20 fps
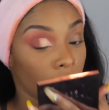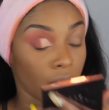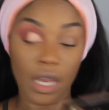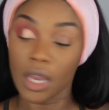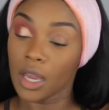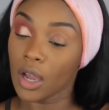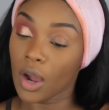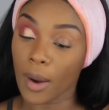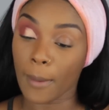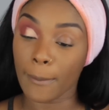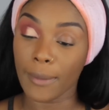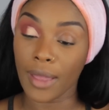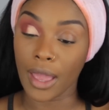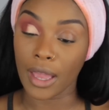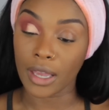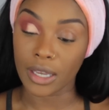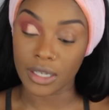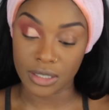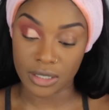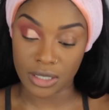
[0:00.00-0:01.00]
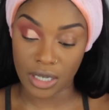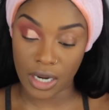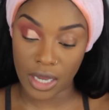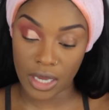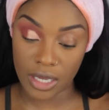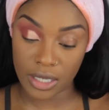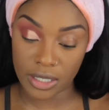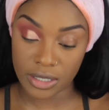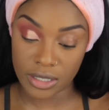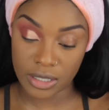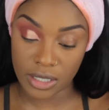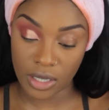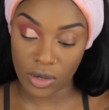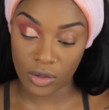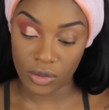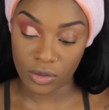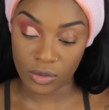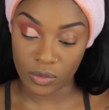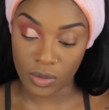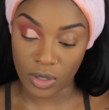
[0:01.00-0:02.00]
here are package. I ain't
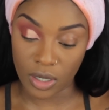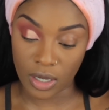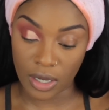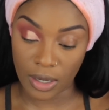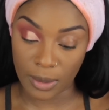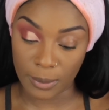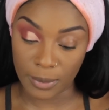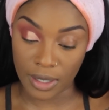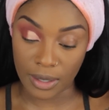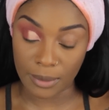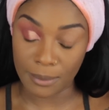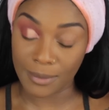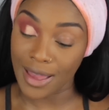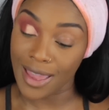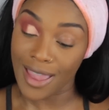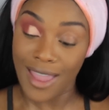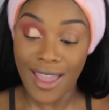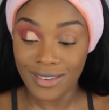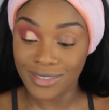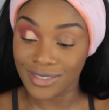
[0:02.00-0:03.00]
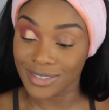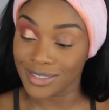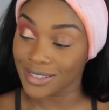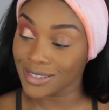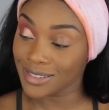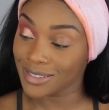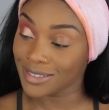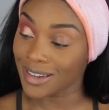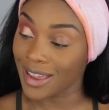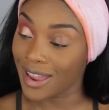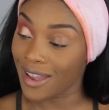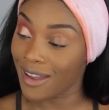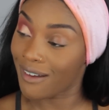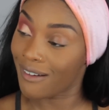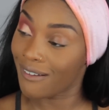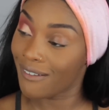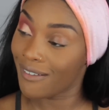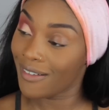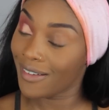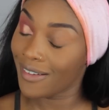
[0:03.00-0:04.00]
tell you come get my edges
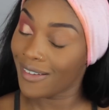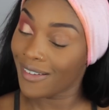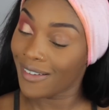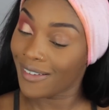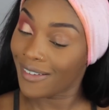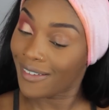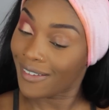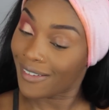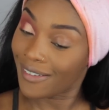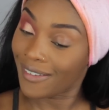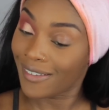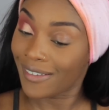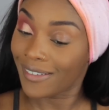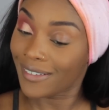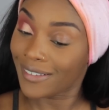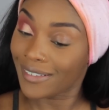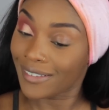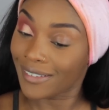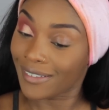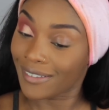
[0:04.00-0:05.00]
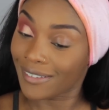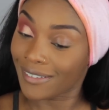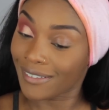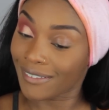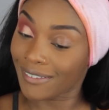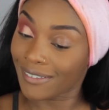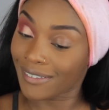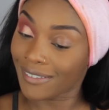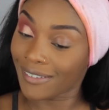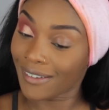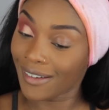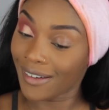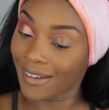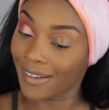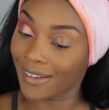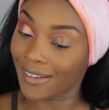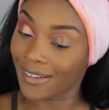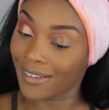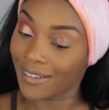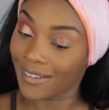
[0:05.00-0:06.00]
now. Just
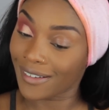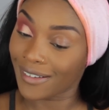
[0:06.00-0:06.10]
saying.